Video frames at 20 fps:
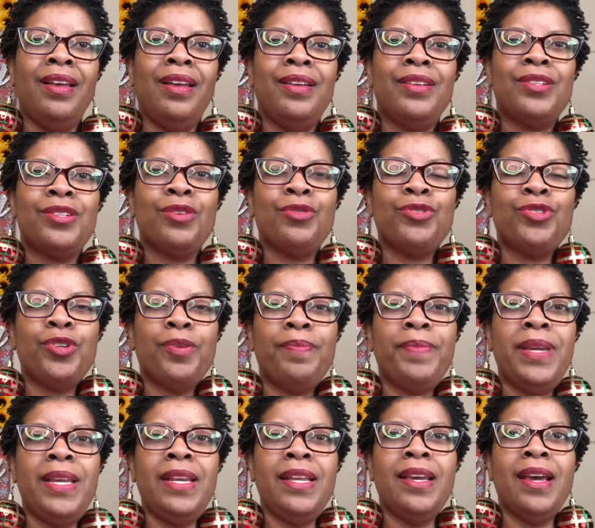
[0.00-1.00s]
social
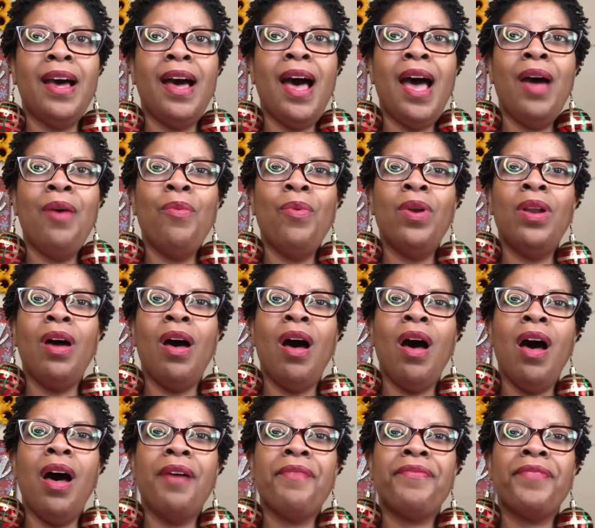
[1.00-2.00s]
media, I want to
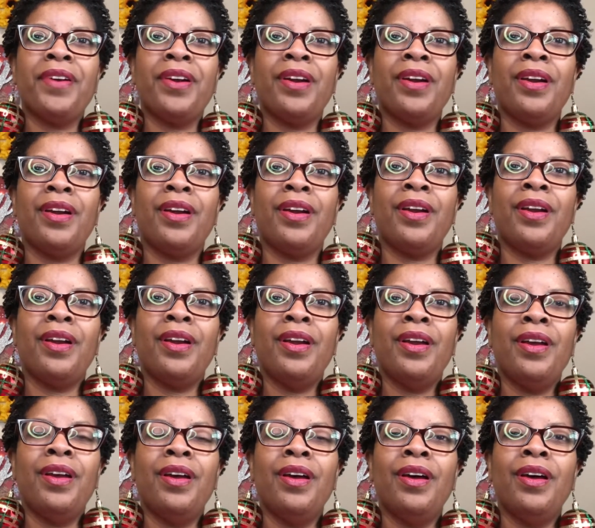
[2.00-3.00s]
offer
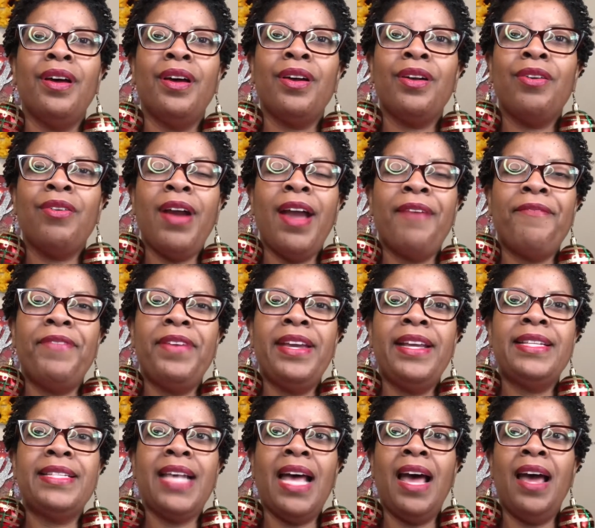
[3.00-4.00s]

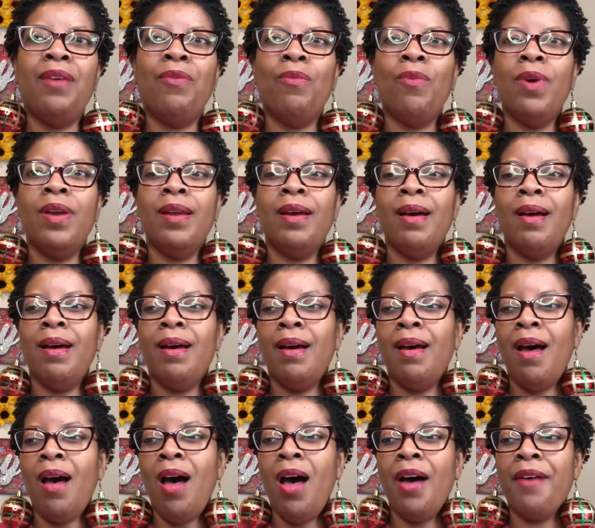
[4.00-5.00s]
graphics, I want
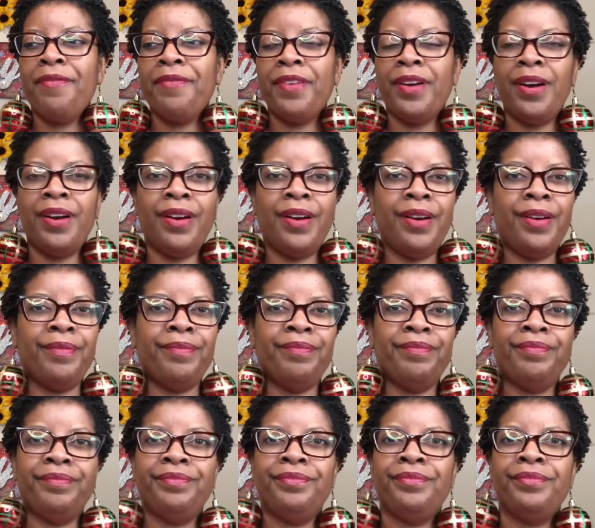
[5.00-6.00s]
to offer
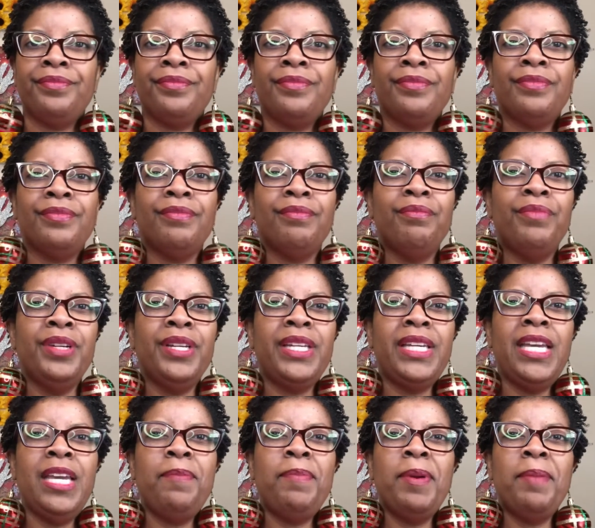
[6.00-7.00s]

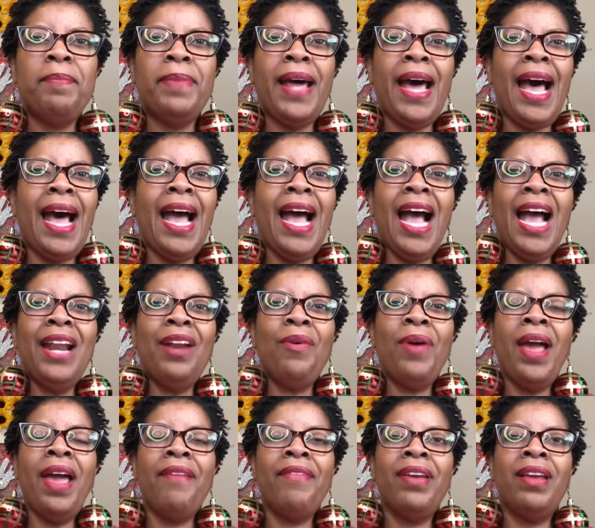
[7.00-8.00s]
bookkeeping, but I, I don't
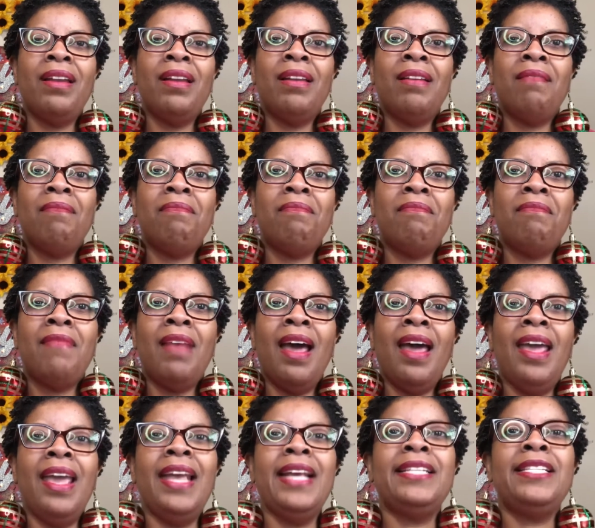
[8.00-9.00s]
have it.
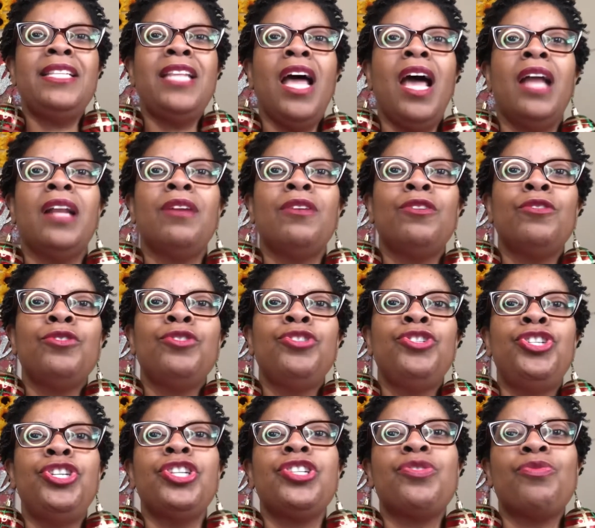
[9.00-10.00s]
It's not
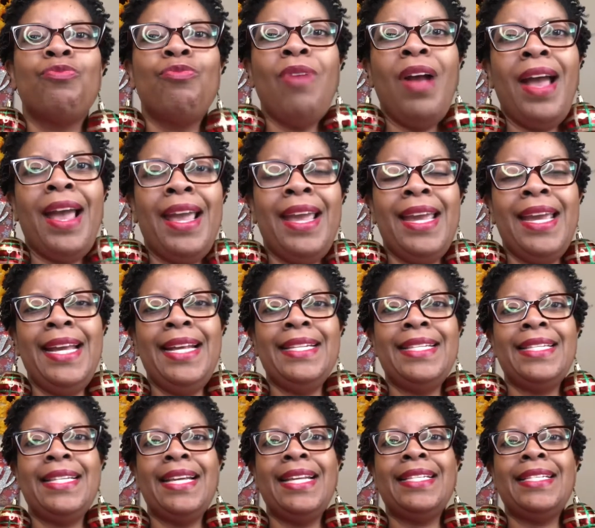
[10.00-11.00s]
just right.
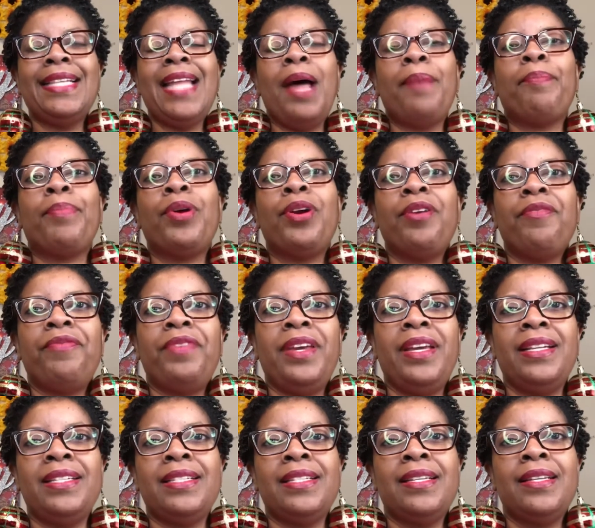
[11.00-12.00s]
It's it's not
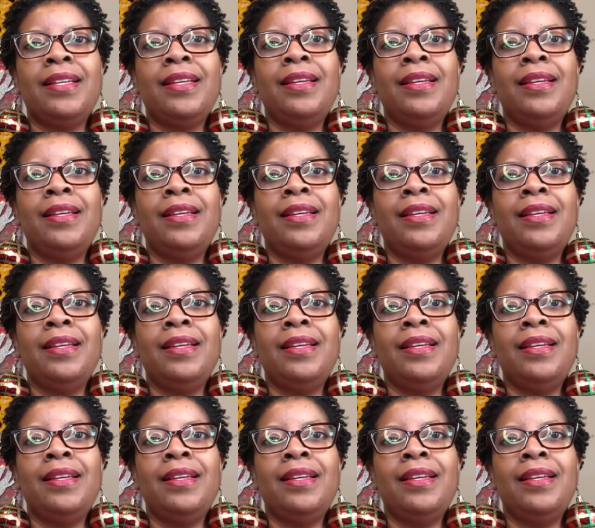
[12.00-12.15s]
perfect.